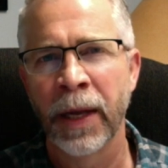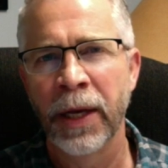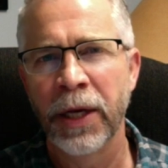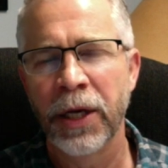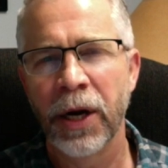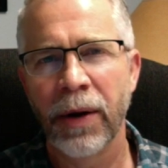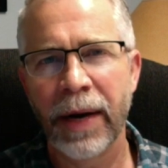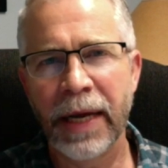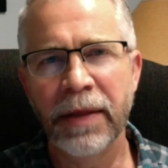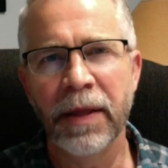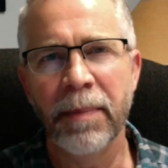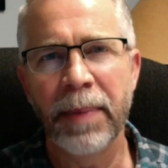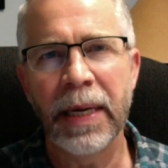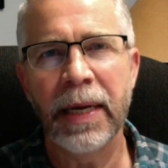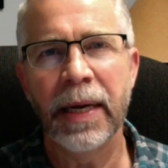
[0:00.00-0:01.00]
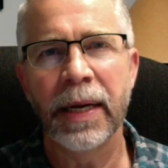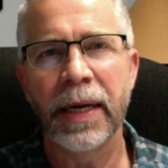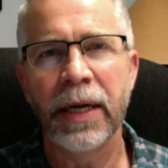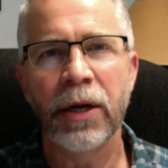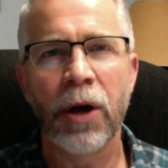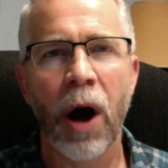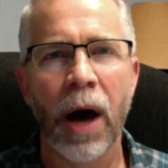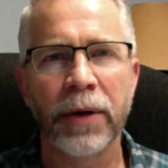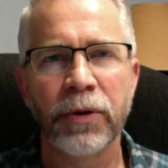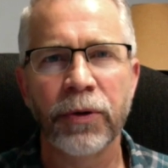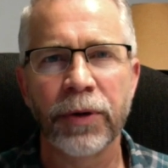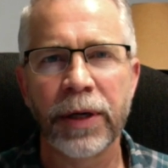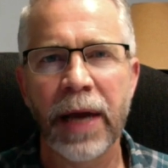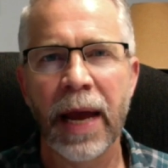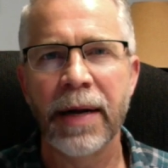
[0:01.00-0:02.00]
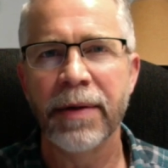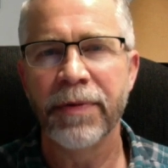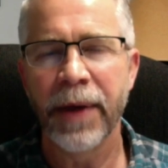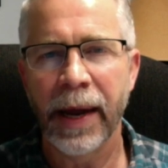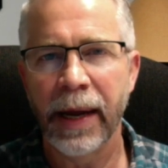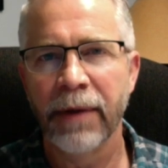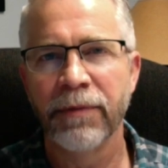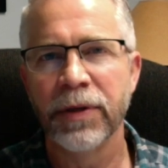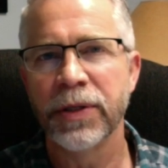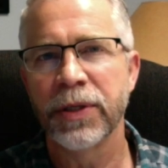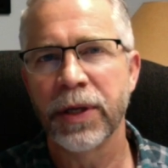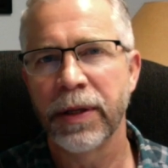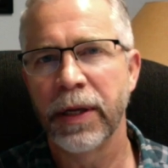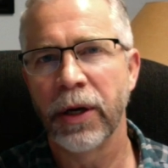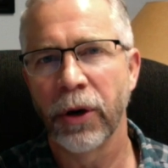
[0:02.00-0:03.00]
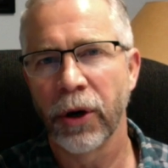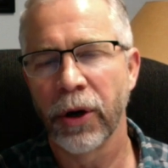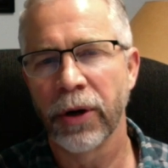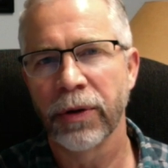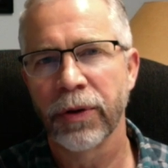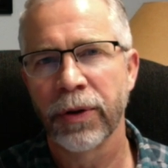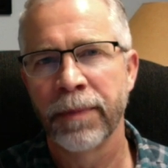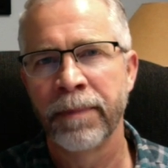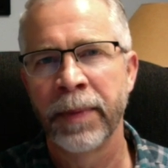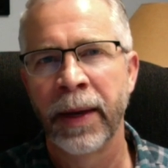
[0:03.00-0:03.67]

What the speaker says: You know, in the beginning, God created the heavens and the earth.